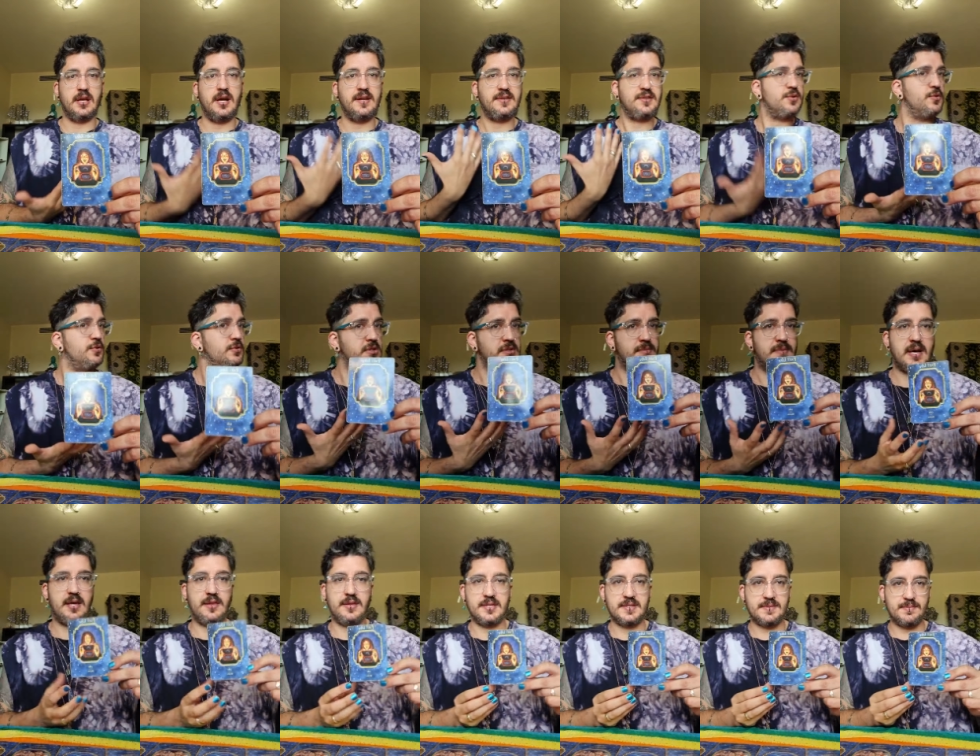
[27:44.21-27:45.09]
I talked
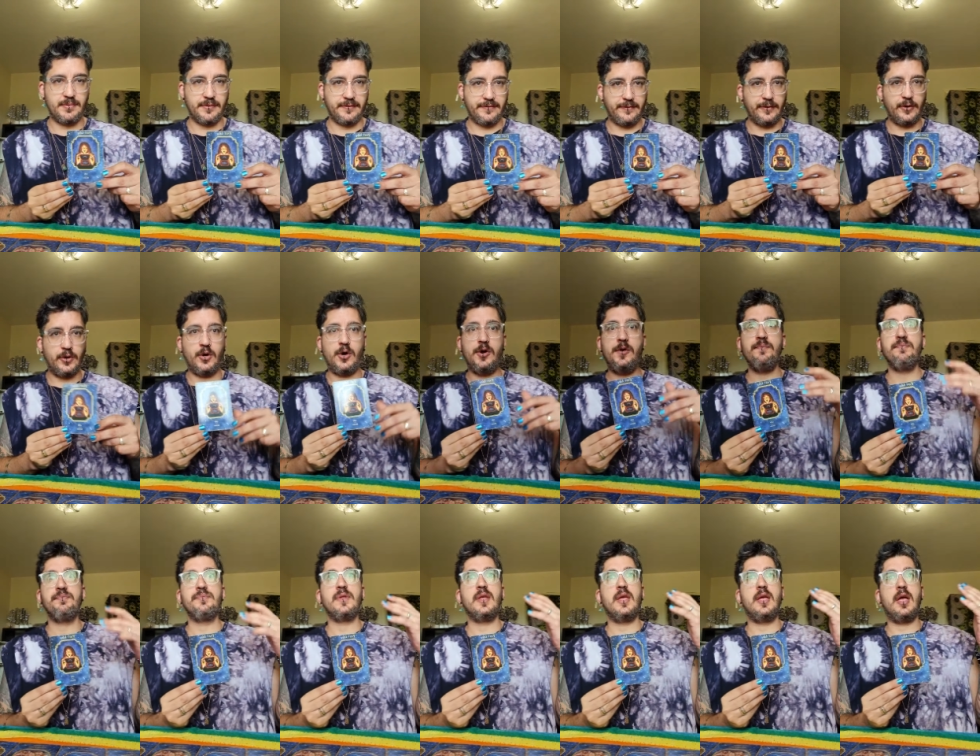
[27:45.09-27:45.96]
about this before
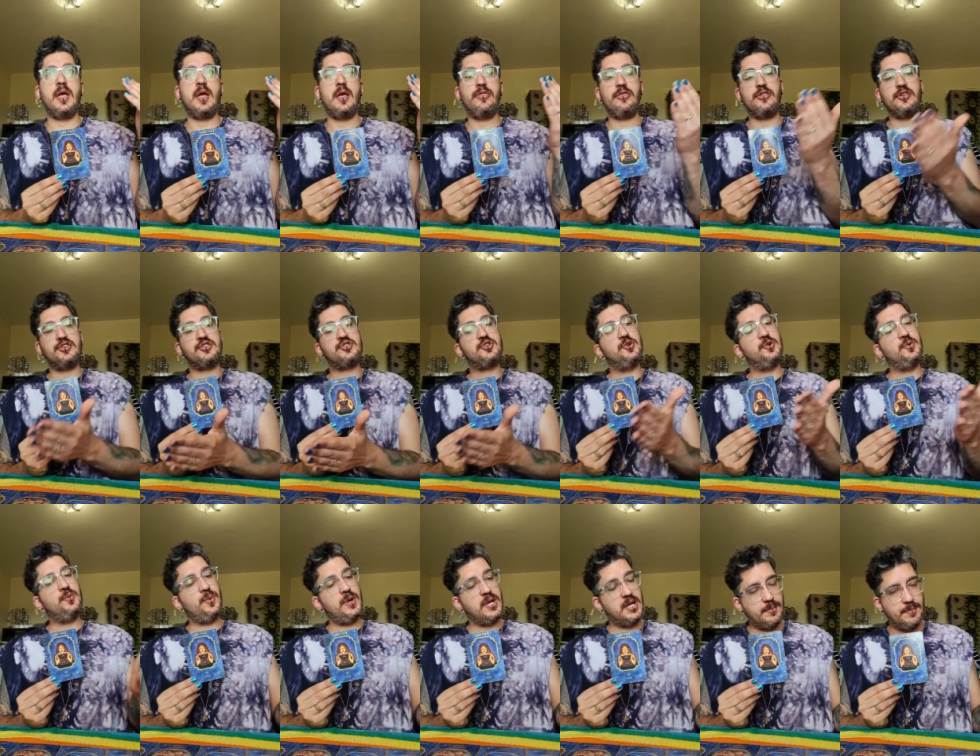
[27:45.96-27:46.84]
the two
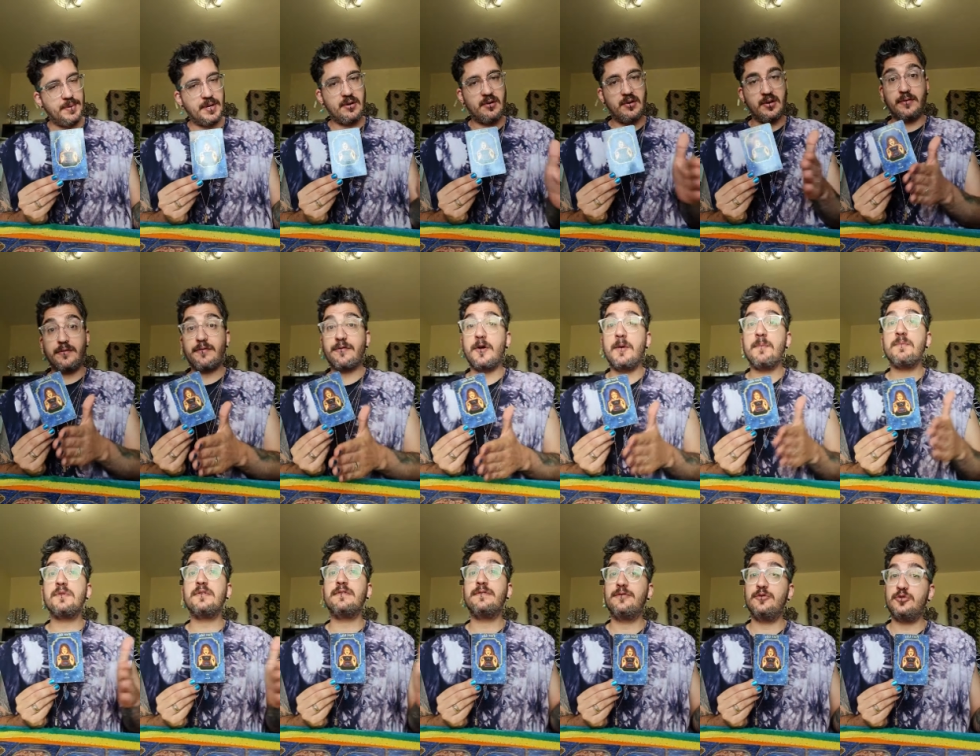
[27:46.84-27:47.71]
week period from
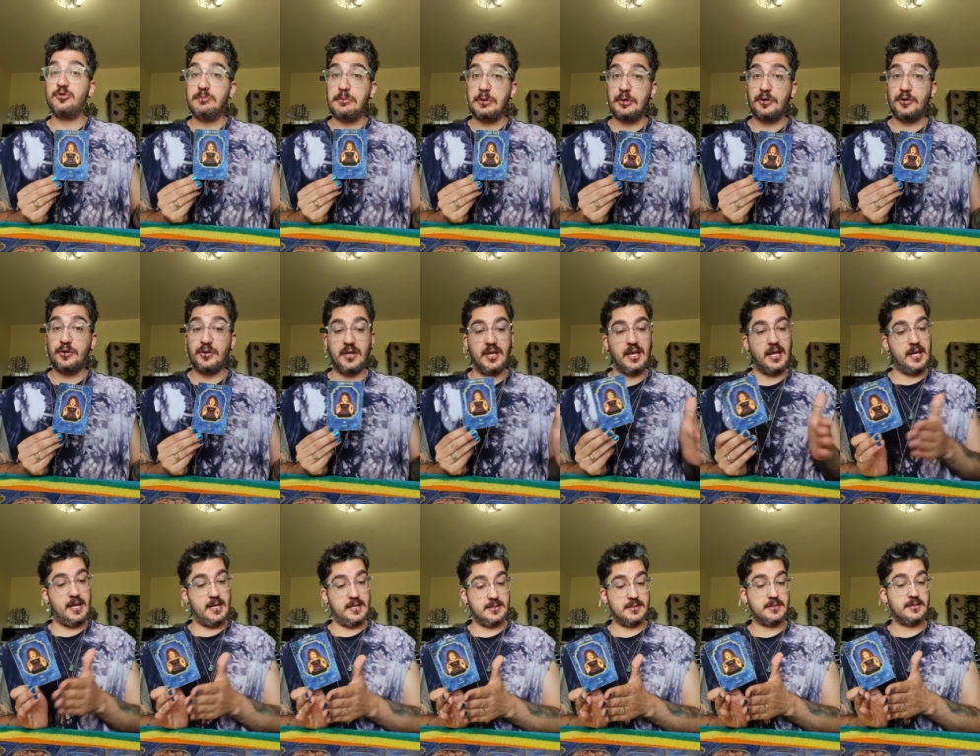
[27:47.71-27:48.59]
the full moon
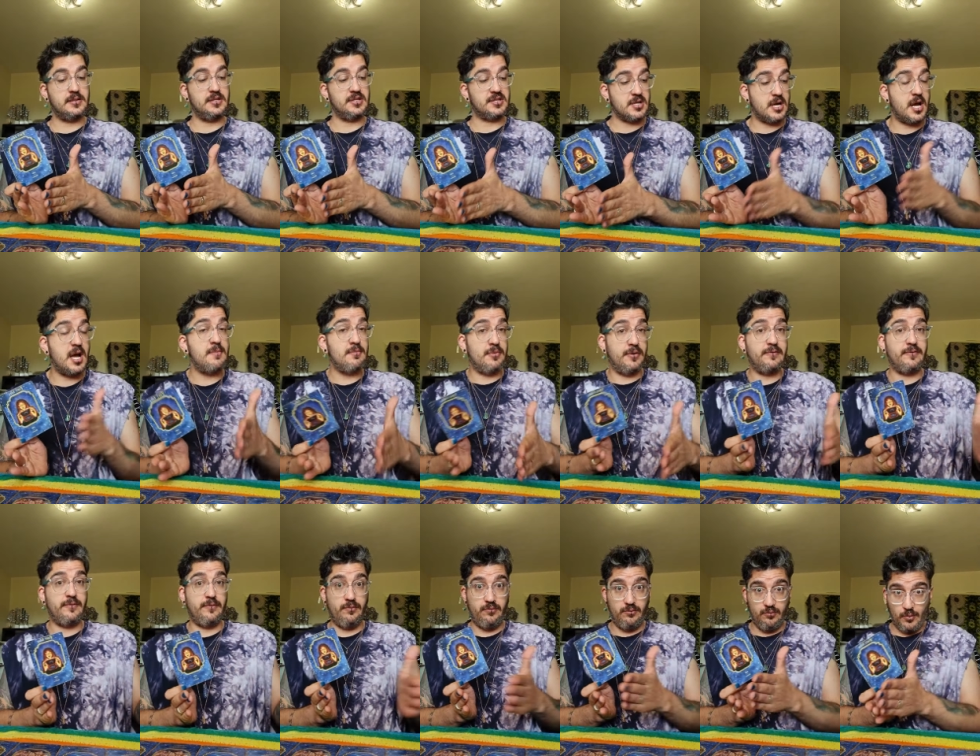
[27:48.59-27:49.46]
is the time
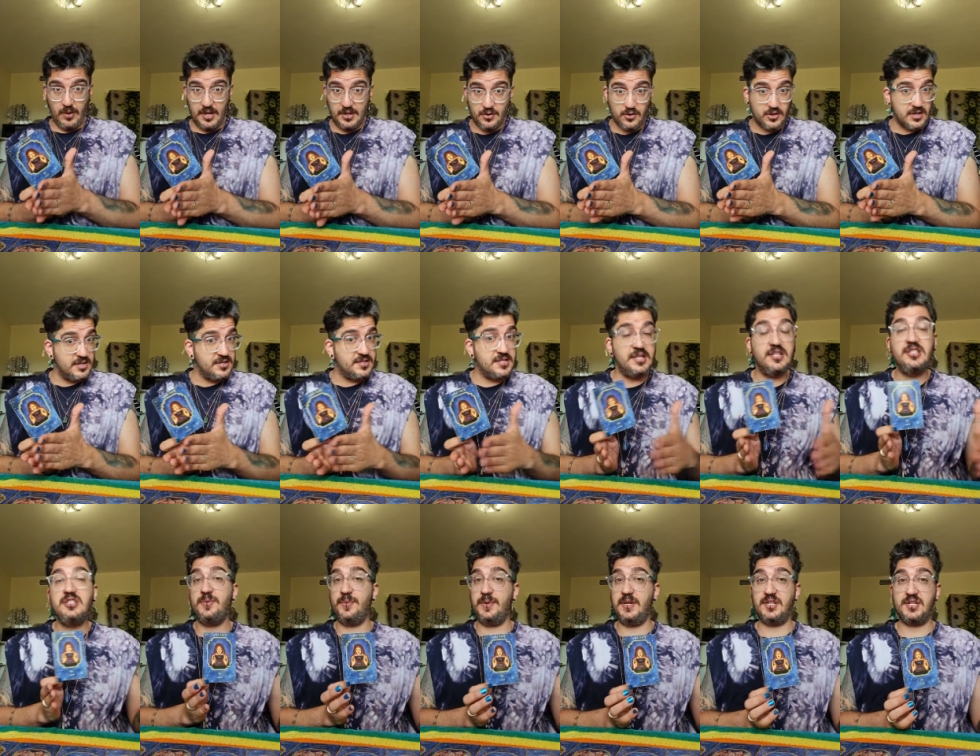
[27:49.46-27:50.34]
of where you're
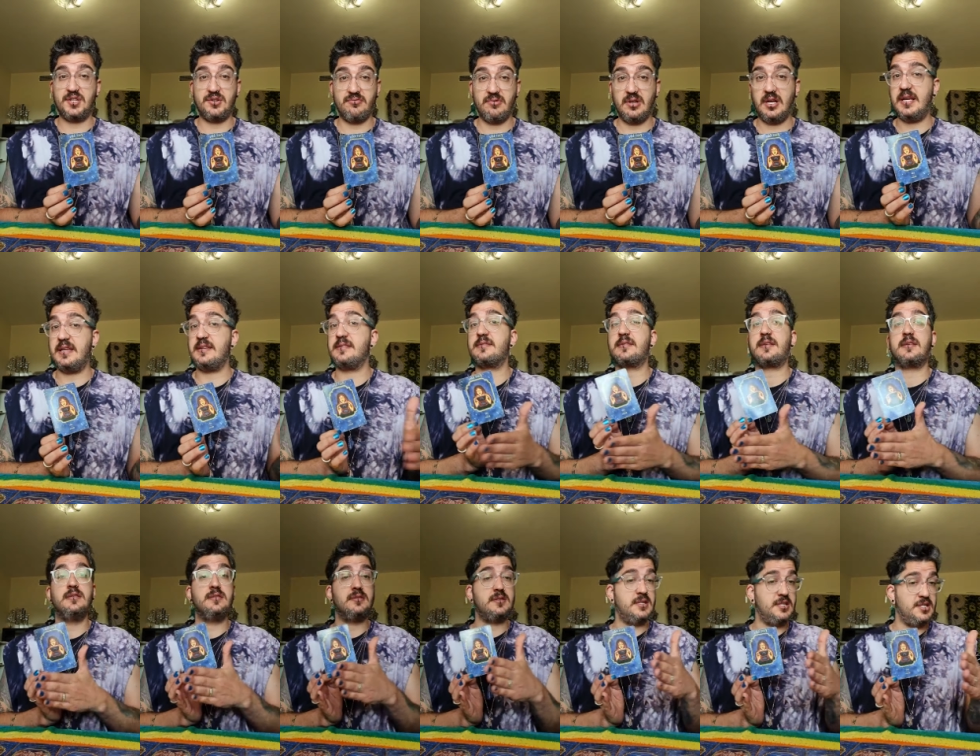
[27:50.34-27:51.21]
continuing to release,
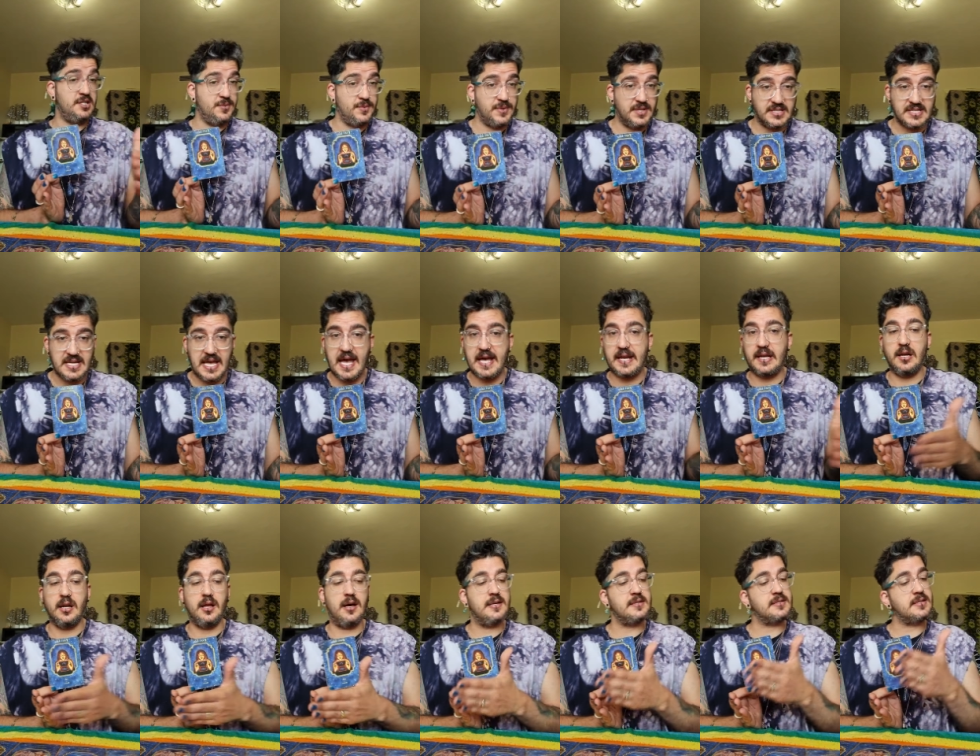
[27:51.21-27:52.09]
continuing to
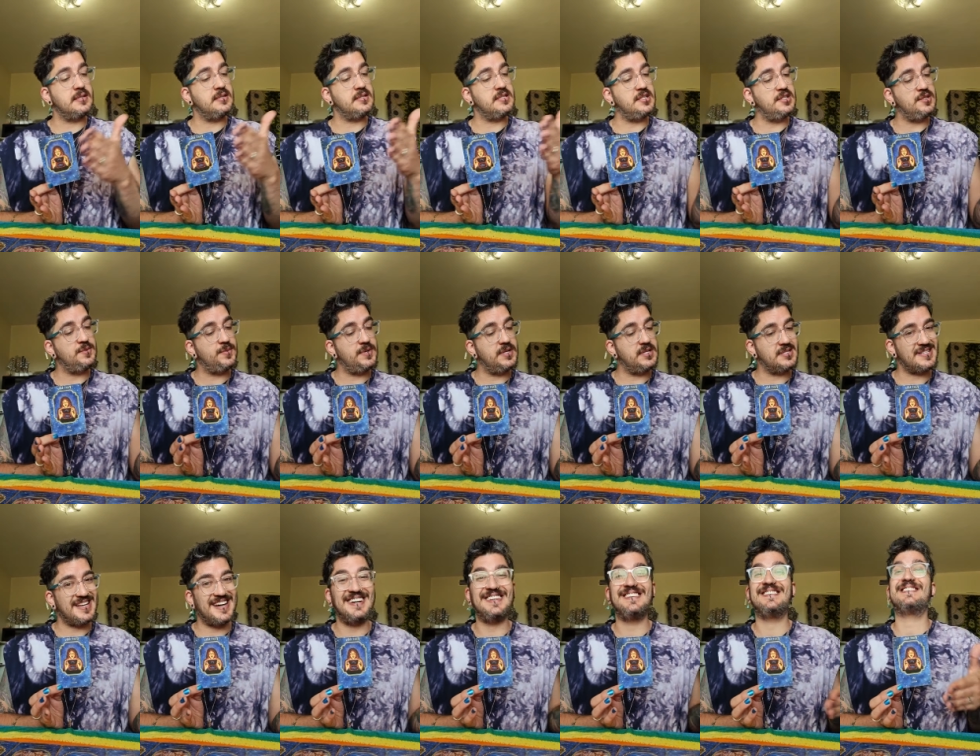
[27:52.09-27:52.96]
analyze, continuing
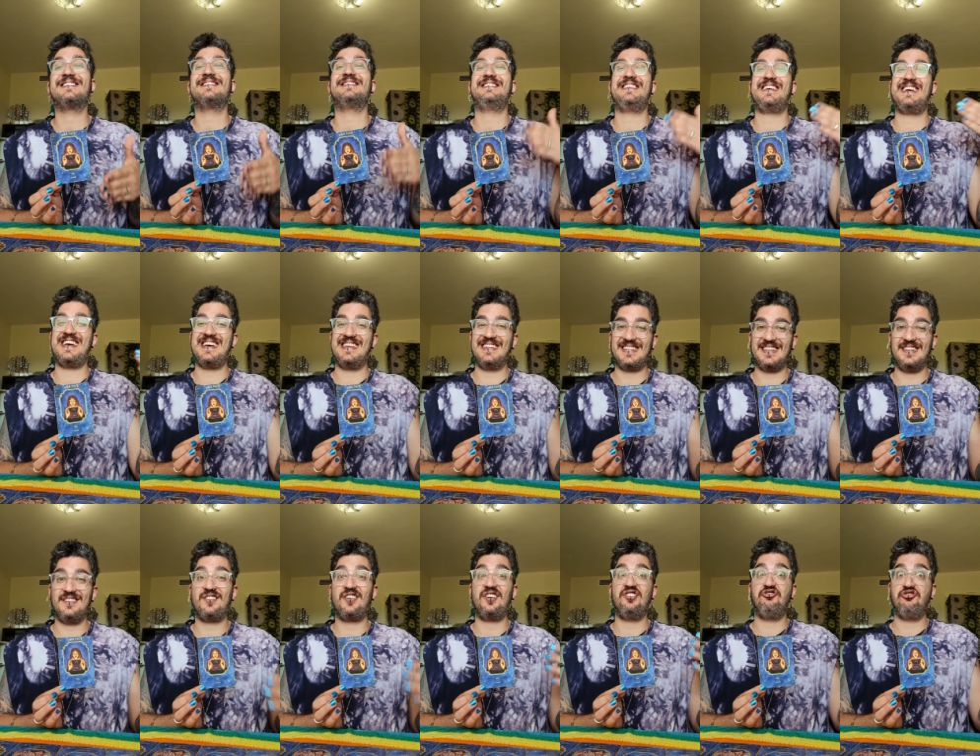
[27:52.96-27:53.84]
to understand
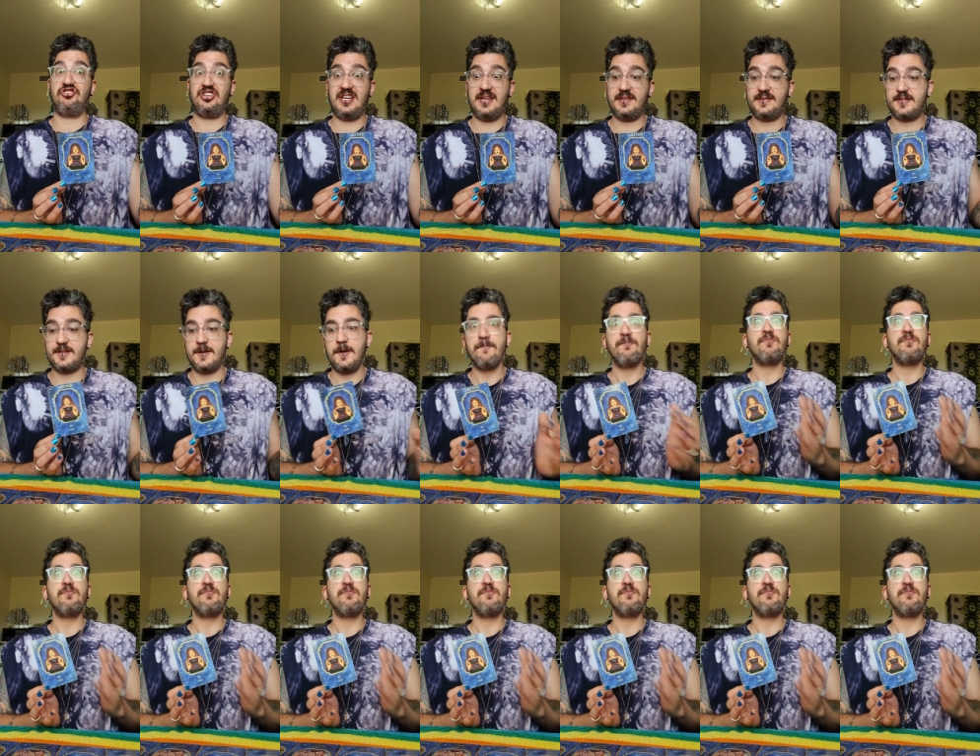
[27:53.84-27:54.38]
and digest